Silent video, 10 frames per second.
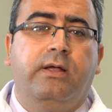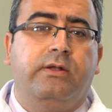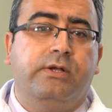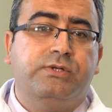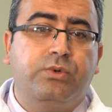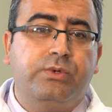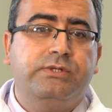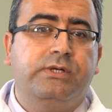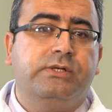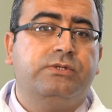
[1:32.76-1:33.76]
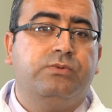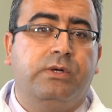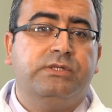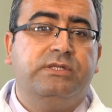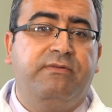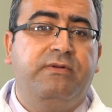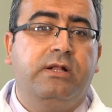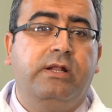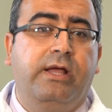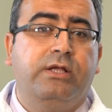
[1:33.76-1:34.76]
resources was
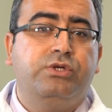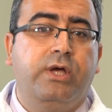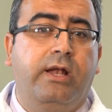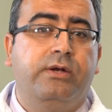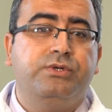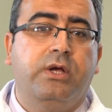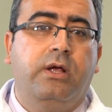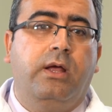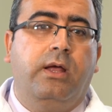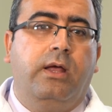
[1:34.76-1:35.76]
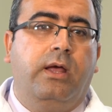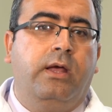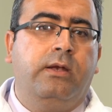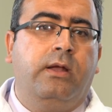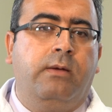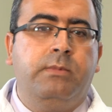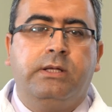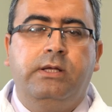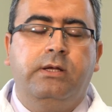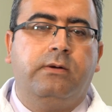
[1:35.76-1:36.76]
definitely a challenge. And I'm
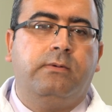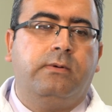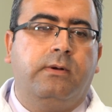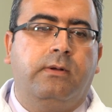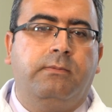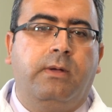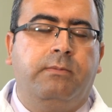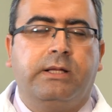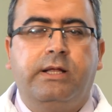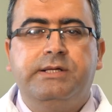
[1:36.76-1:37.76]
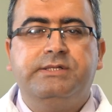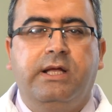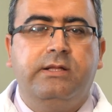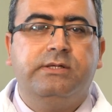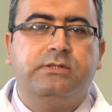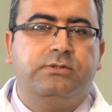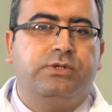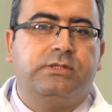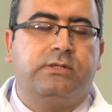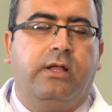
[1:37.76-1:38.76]
not here, I'm not going to say this
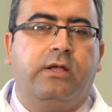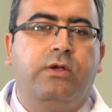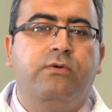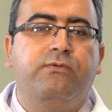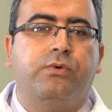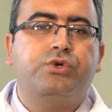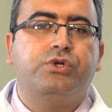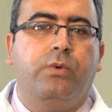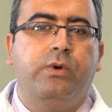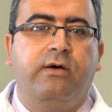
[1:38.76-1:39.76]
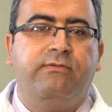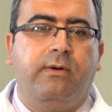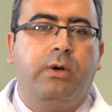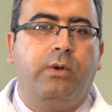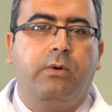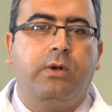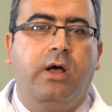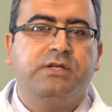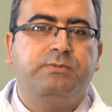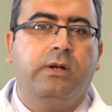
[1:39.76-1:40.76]
just like, you know, for show enough about our
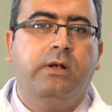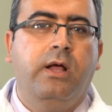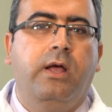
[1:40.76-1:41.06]
hospital,